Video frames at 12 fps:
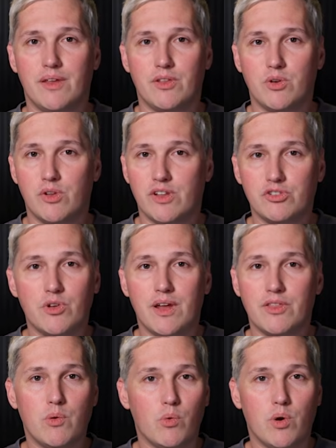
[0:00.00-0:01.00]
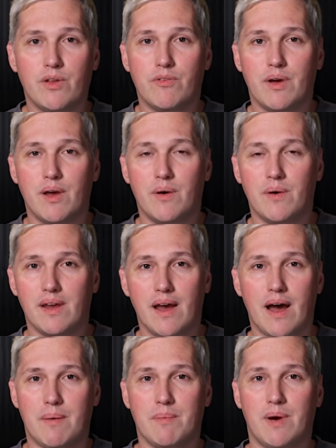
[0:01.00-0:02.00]
You construct the workflow,
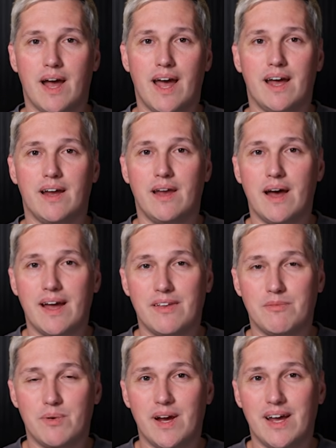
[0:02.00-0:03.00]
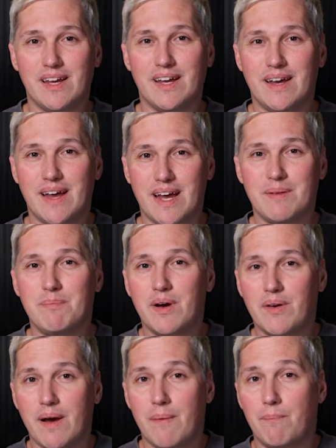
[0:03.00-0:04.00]
apply a client's branding, and
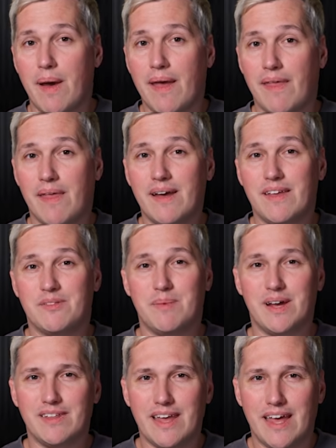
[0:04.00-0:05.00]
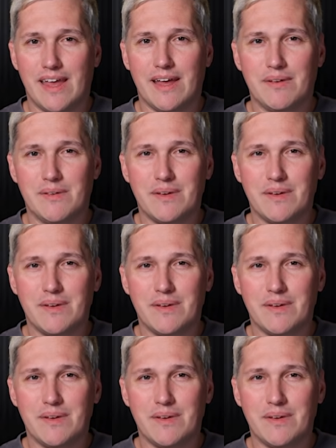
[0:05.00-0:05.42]
bill them monthly to maintain it.